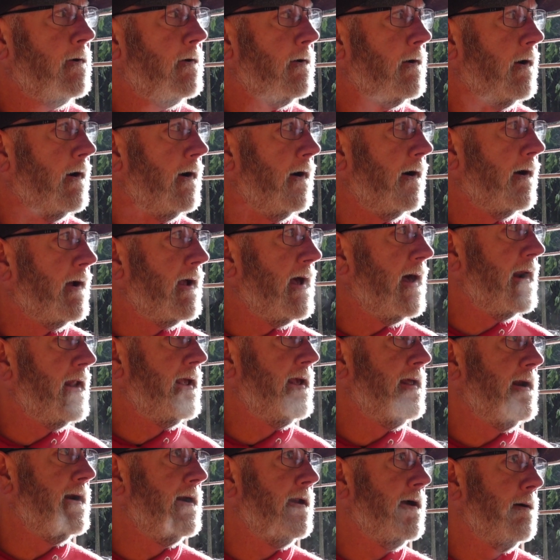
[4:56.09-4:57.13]
kind of
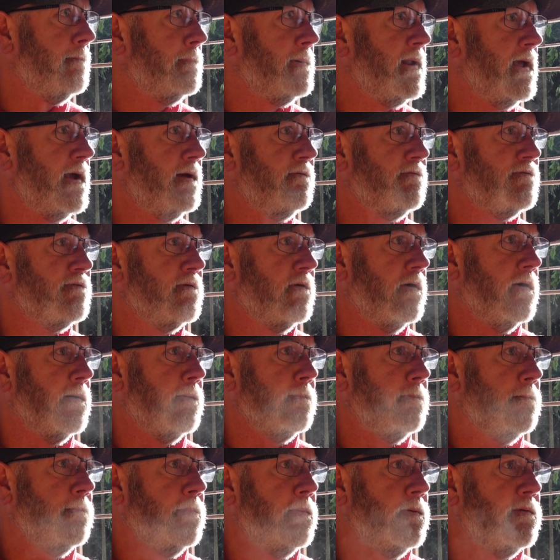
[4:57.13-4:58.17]
get an update
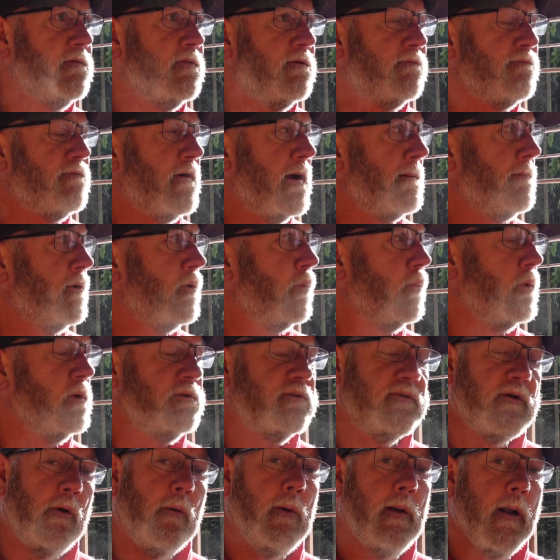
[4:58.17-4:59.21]
from the framer, what's
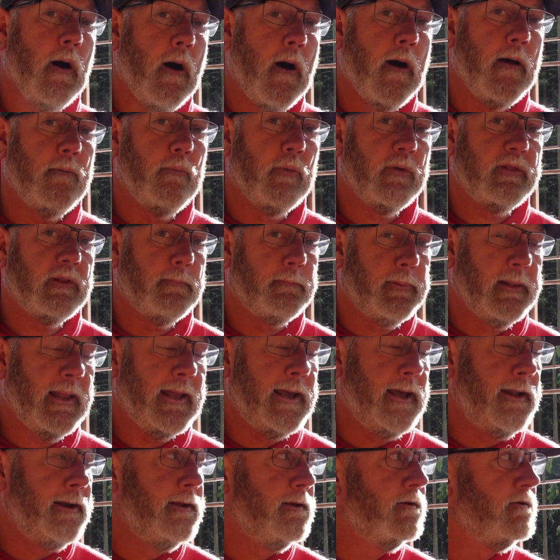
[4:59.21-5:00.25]
going on, what the
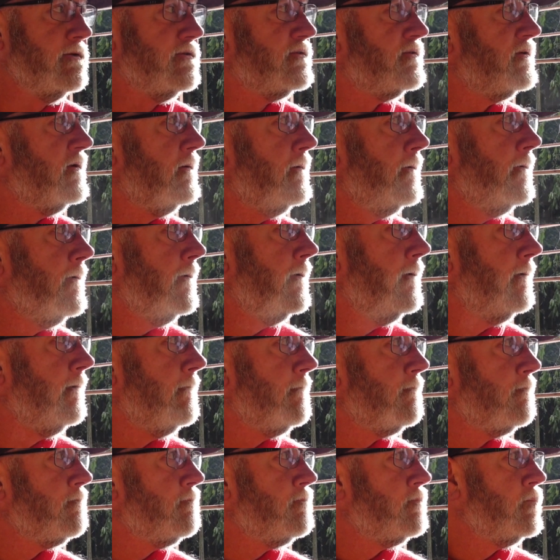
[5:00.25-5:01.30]
plan is.
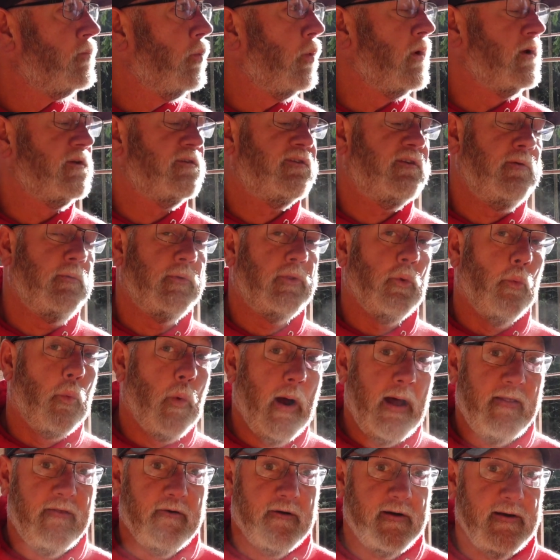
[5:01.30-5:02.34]
Want to see what the
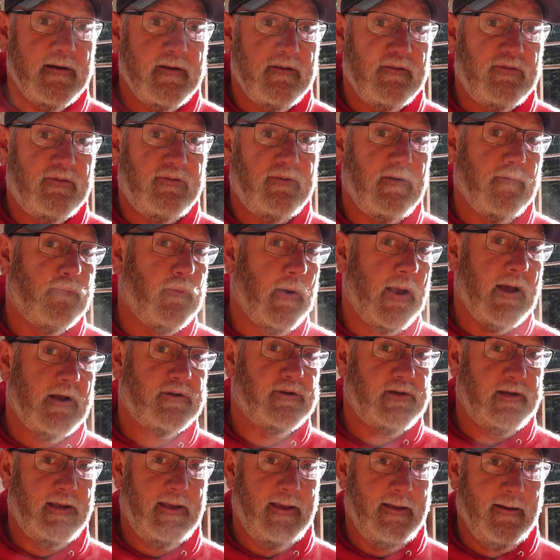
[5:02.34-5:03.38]
weather is, see if we
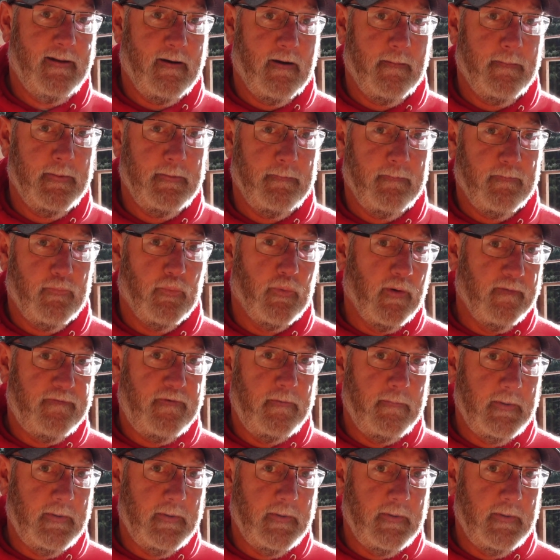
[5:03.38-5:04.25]
actually get our roofing